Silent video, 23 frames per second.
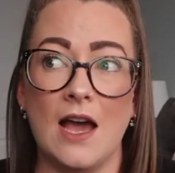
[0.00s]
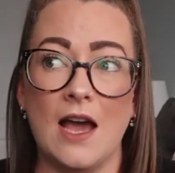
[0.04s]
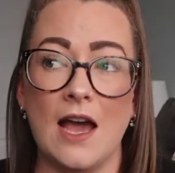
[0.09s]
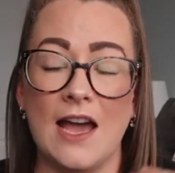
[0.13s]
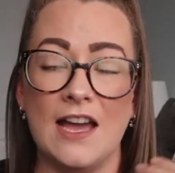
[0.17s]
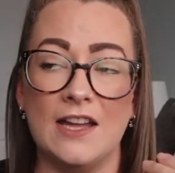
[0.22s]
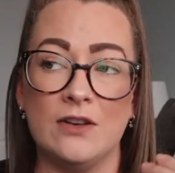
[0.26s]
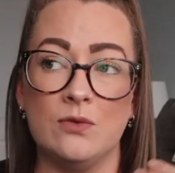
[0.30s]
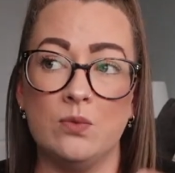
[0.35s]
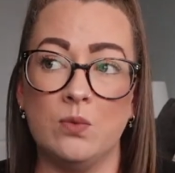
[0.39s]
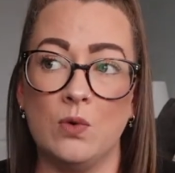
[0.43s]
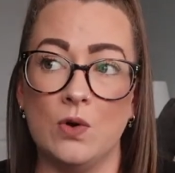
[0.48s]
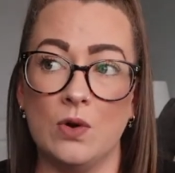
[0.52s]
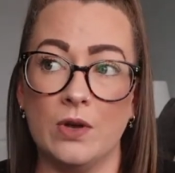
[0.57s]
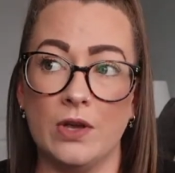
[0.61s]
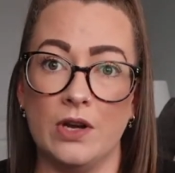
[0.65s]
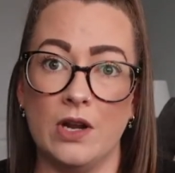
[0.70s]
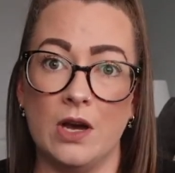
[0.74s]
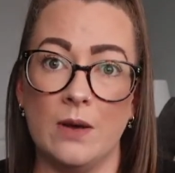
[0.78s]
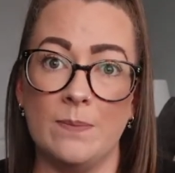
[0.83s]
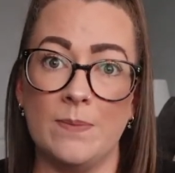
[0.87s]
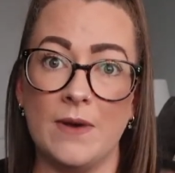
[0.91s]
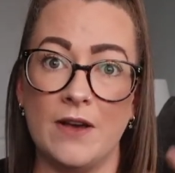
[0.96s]
I had
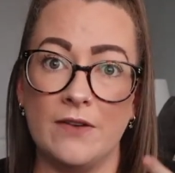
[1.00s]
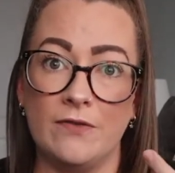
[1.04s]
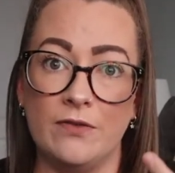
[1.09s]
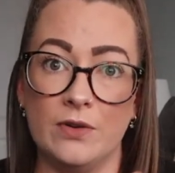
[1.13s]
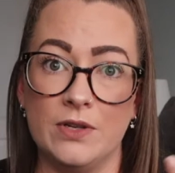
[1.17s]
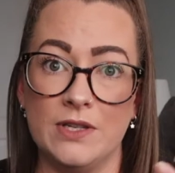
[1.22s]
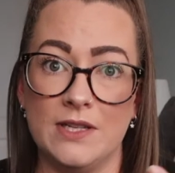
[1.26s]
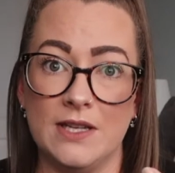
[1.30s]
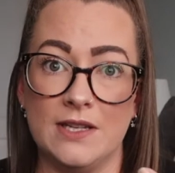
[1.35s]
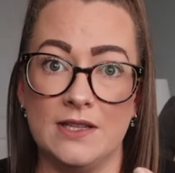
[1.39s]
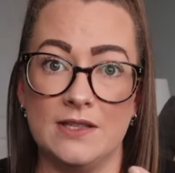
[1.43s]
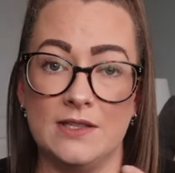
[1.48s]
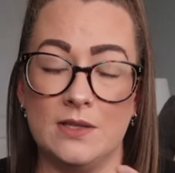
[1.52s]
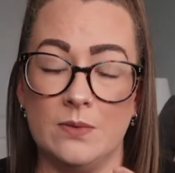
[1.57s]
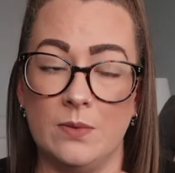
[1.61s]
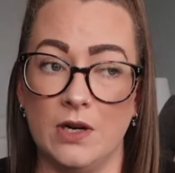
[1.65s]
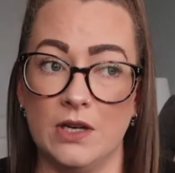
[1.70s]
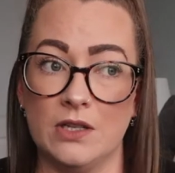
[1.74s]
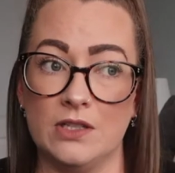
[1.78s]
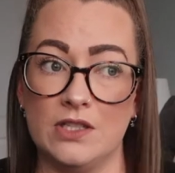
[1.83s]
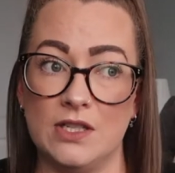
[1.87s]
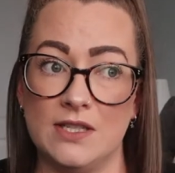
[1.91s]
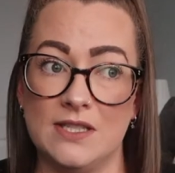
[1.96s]
woken up, I phoned in to
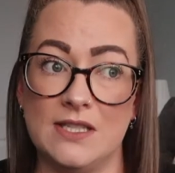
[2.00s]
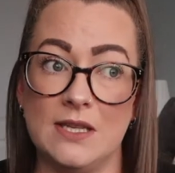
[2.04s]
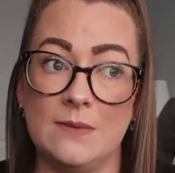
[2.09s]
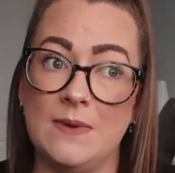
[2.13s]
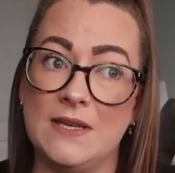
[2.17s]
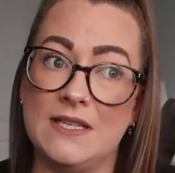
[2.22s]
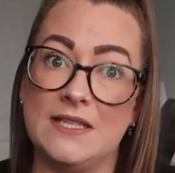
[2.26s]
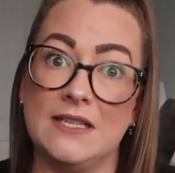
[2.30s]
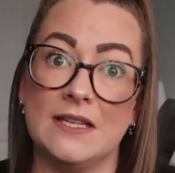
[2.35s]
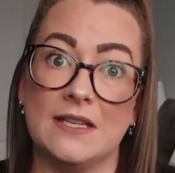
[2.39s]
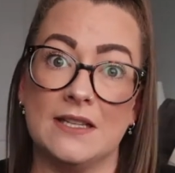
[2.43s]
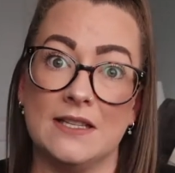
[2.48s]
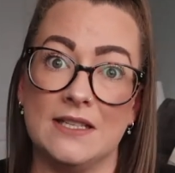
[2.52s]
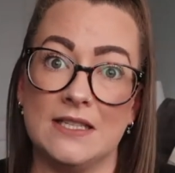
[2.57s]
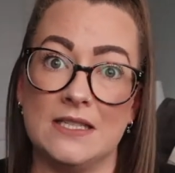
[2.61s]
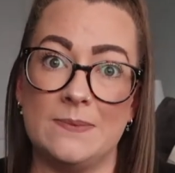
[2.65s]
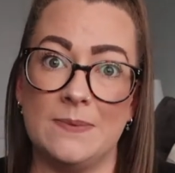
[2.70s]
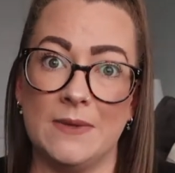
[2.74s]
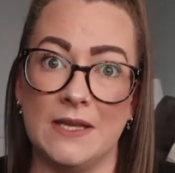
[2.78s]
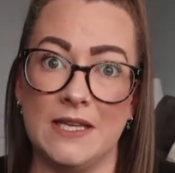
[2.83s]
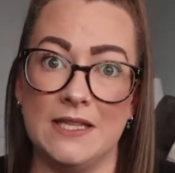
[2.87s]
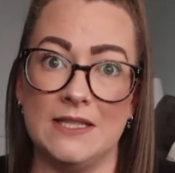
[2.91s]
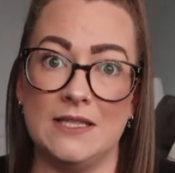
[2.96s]
work just to basically
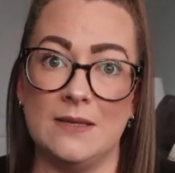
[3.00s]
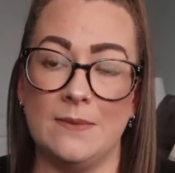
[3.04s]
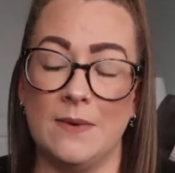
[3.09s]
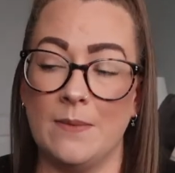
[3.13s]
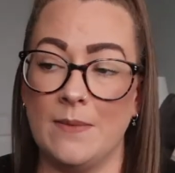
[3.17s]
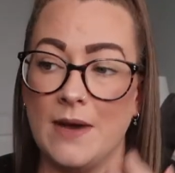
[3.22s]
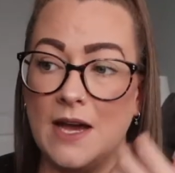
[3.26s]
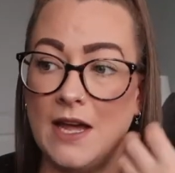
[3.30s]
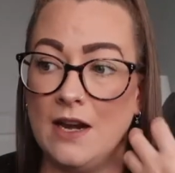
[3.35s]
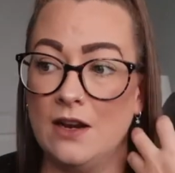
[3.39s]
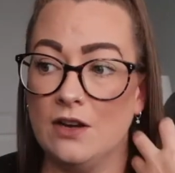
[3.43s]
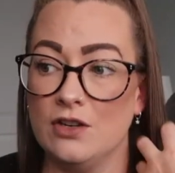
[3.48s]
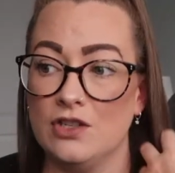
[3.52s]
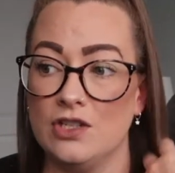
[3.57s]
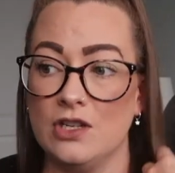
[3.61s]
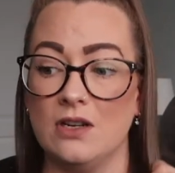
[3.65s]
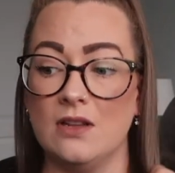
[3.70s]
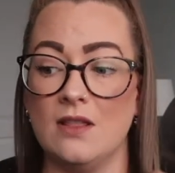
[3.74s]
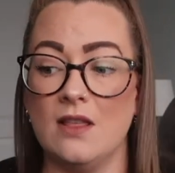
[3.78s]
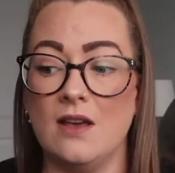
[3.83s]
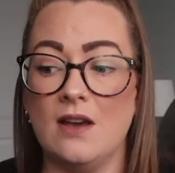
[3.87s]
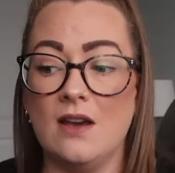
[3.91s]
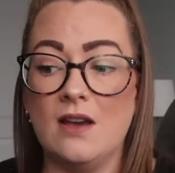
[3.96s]
explain to my
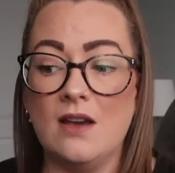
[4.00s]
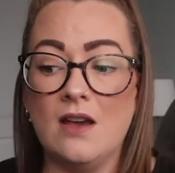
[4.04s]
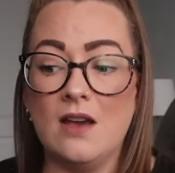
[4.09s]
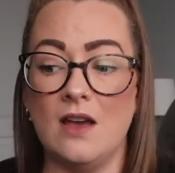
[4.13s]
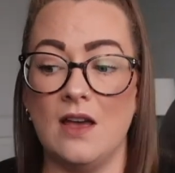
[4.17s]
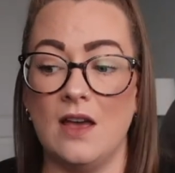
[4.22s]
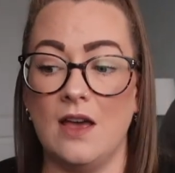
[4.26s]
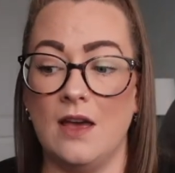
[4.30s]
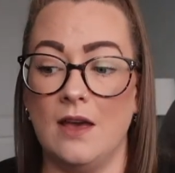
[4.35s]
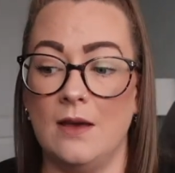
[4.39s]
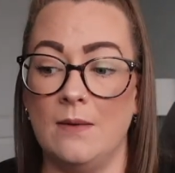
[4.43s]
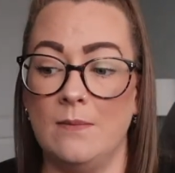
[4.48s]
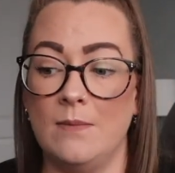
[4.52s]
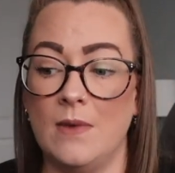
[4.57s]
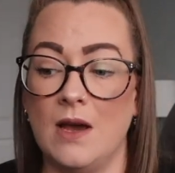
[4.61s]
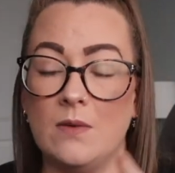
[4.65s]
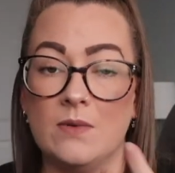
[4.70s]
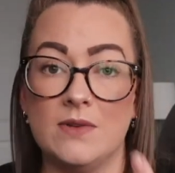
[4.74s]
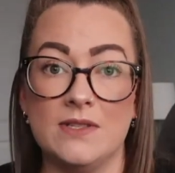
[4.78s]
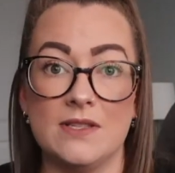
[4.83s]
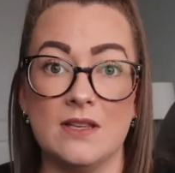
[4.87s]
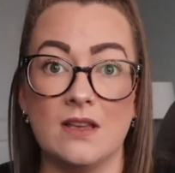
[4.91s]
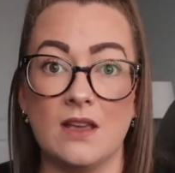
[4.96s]
manager that
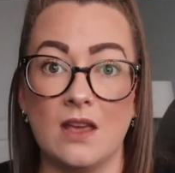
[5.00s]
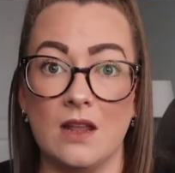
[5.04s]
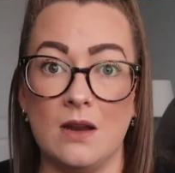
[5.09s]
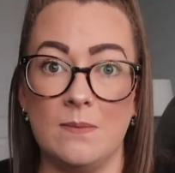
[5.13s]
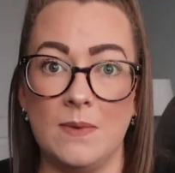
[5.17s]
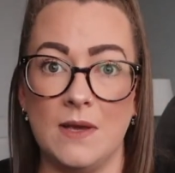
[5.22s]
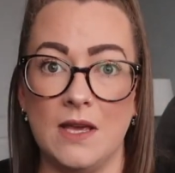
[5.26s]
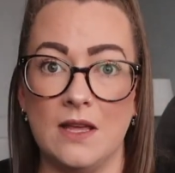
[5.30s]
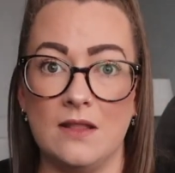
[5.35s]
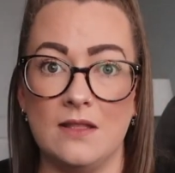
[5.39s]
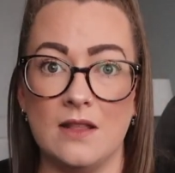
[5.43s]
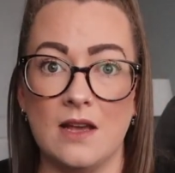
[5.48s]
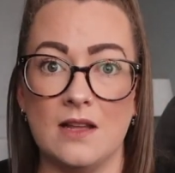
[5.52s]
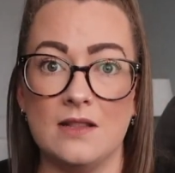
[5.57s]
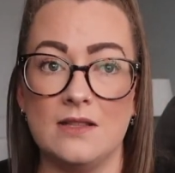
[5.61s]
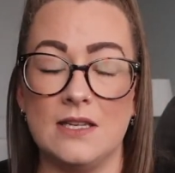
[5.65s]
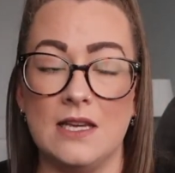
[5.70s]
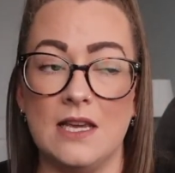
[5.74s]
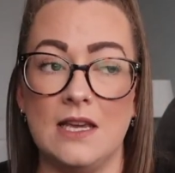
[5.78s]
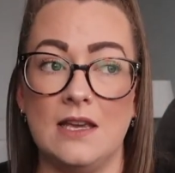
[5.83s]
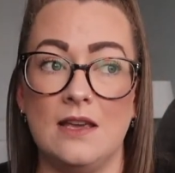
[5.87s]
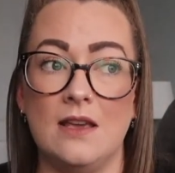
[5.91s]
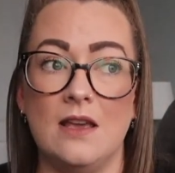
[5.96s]
I wasn't going to be in that
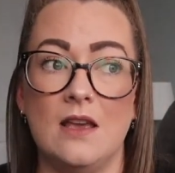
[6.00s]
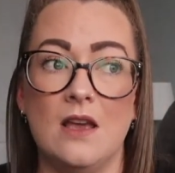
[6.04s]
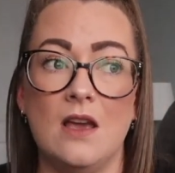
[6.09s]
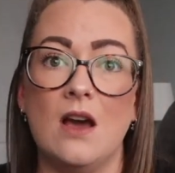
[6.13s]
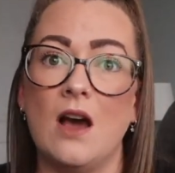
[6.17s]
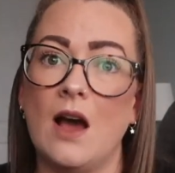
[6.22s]
day.